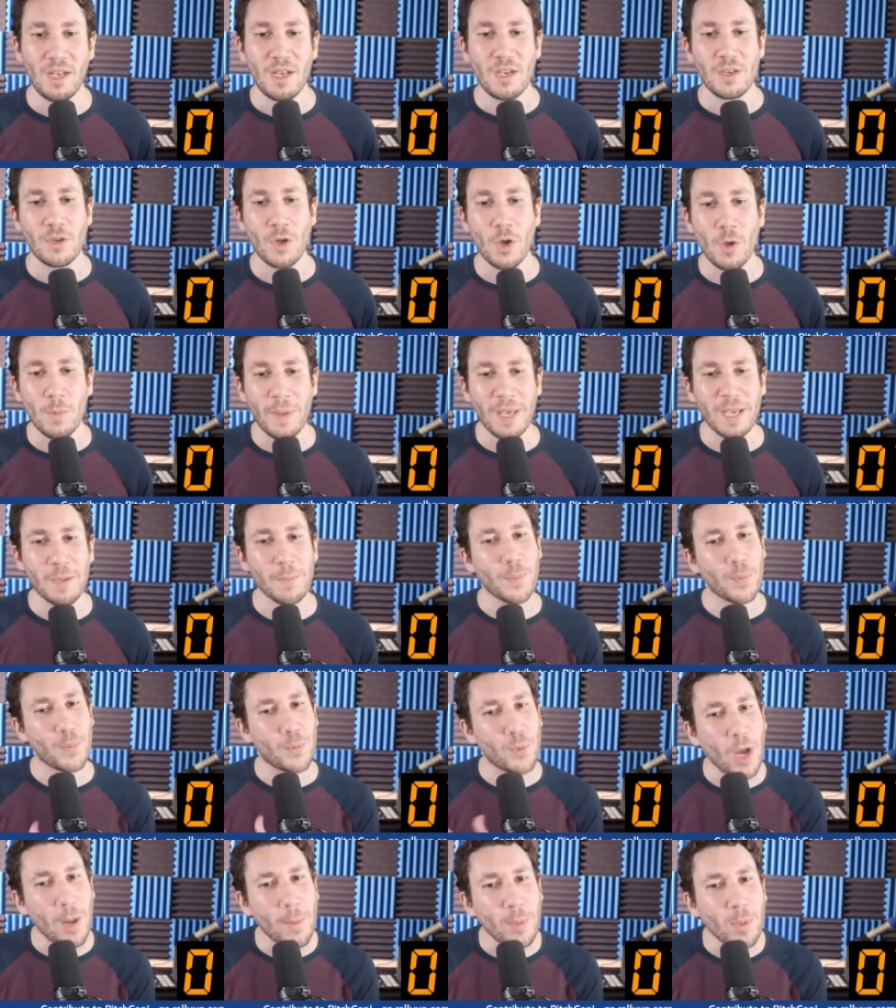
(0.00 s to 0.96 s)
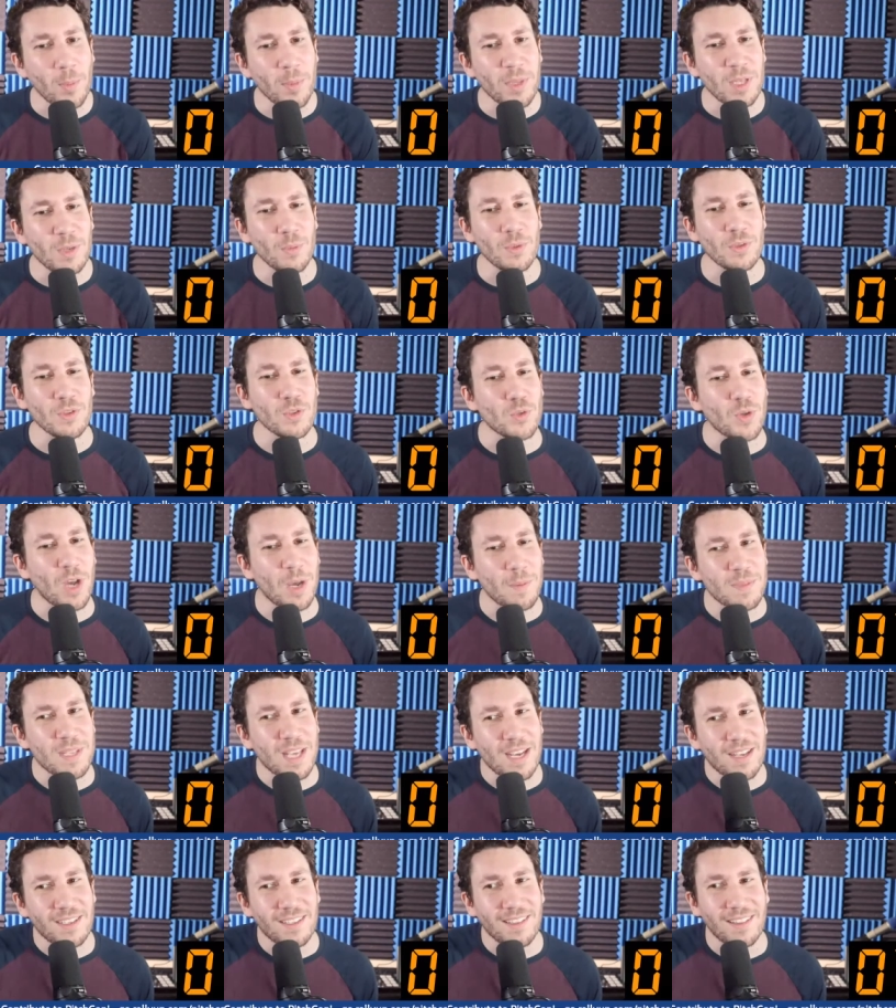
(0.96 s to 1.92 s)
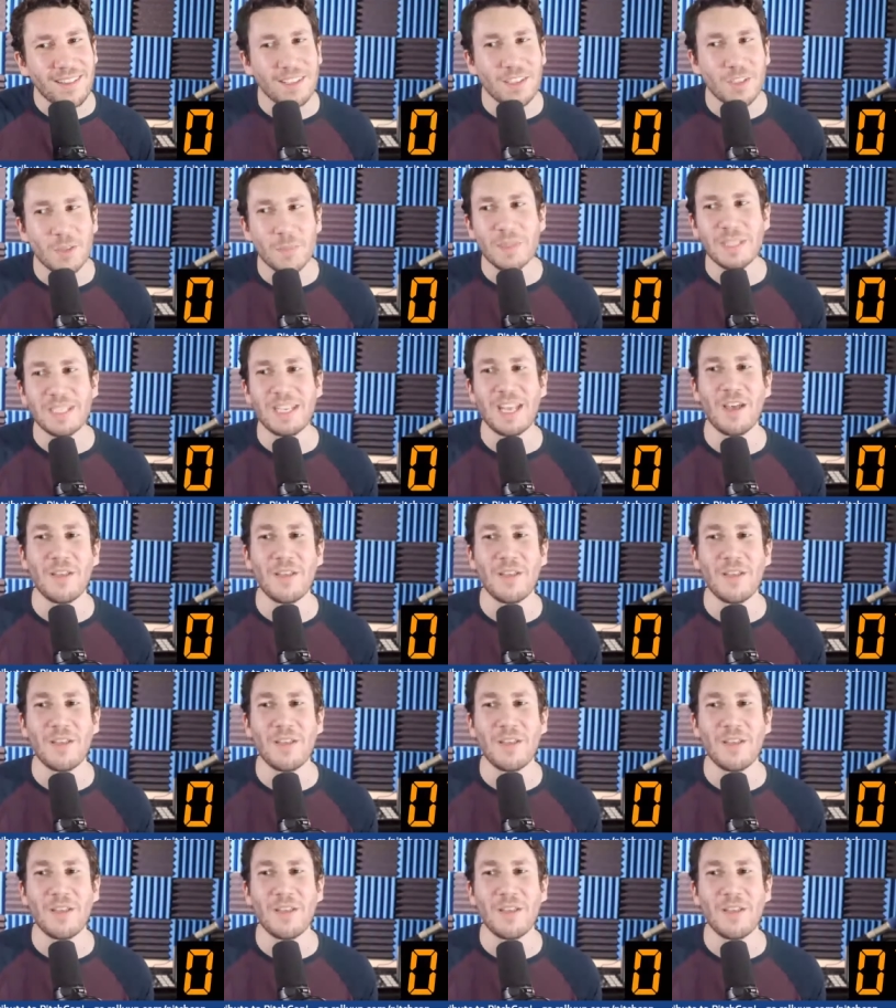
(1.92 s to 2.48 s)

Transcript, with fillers: Kopech probably will drop down a little bit now.